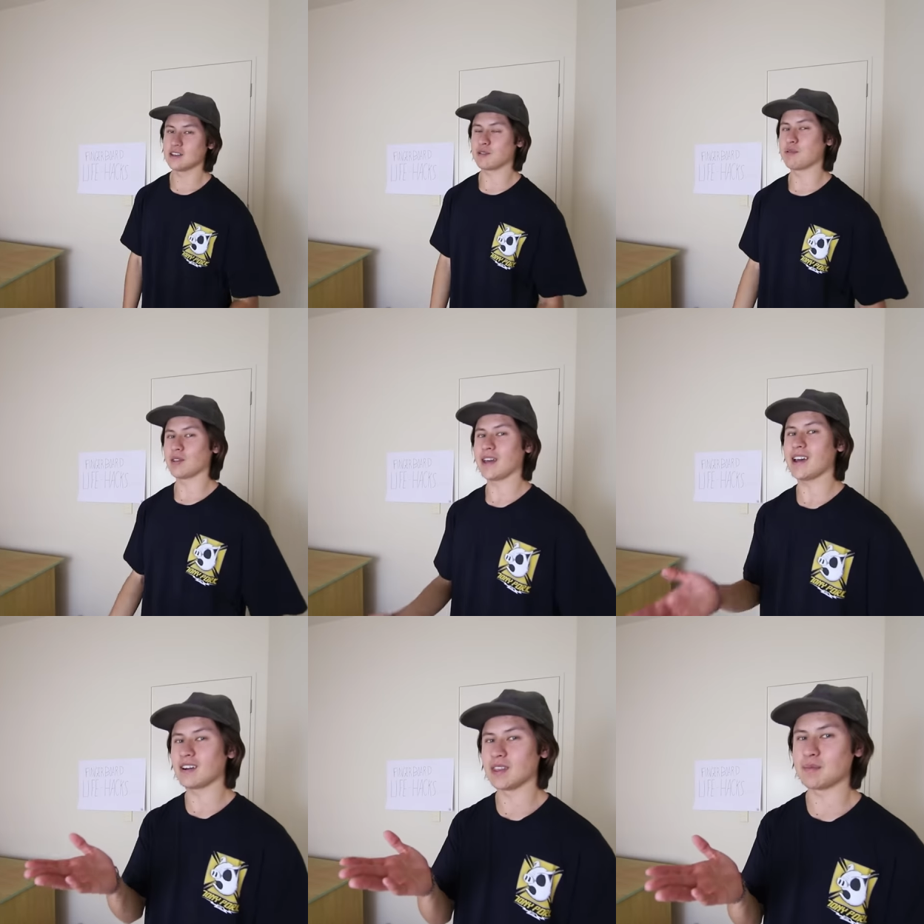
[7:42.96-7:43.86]
you can put
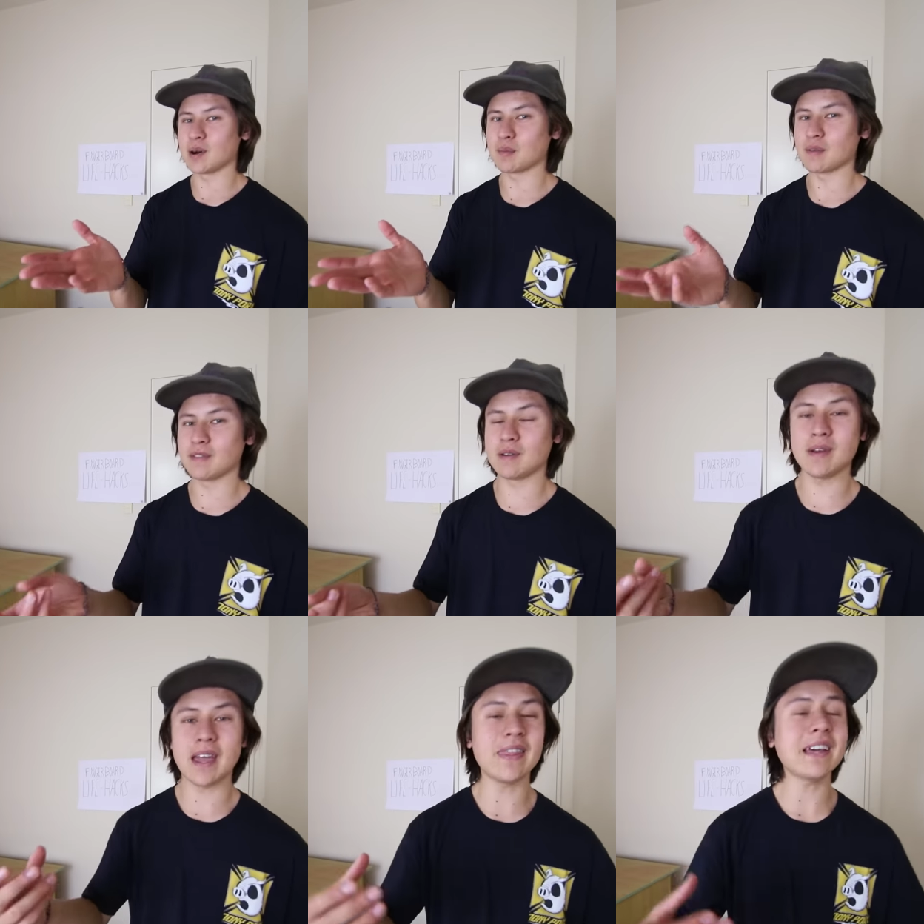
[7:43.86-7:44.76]
that on the bottom of
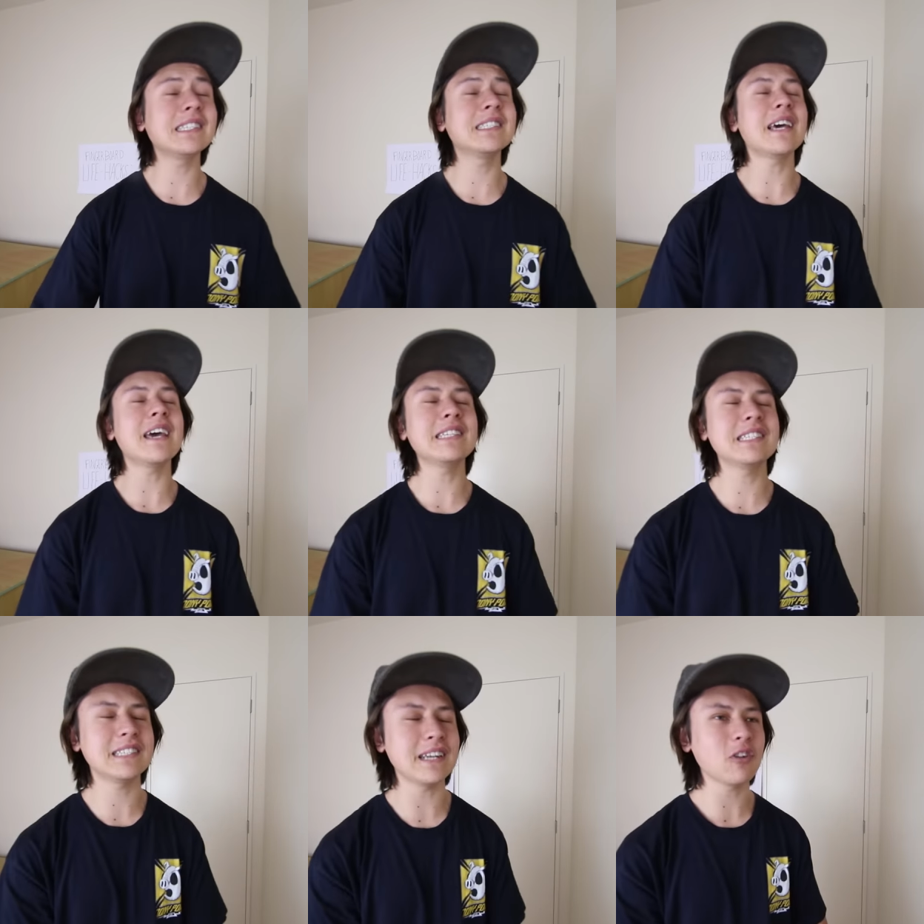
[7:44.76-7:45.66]
them and they stay
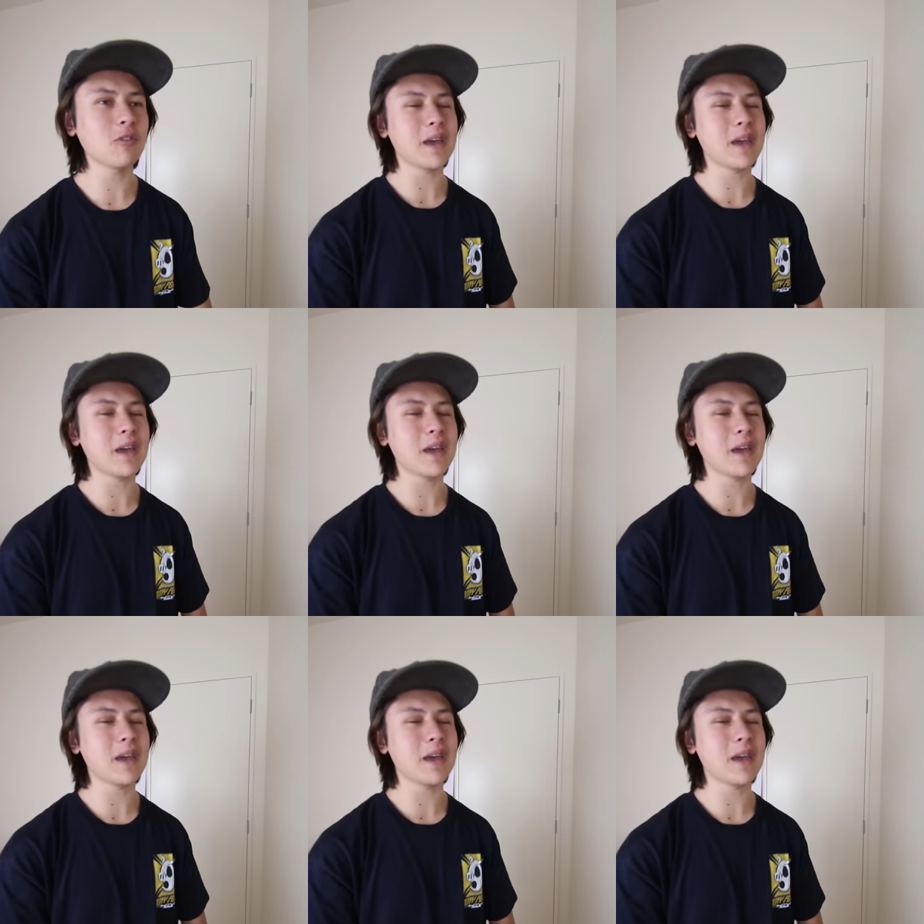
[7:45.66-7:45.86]
still,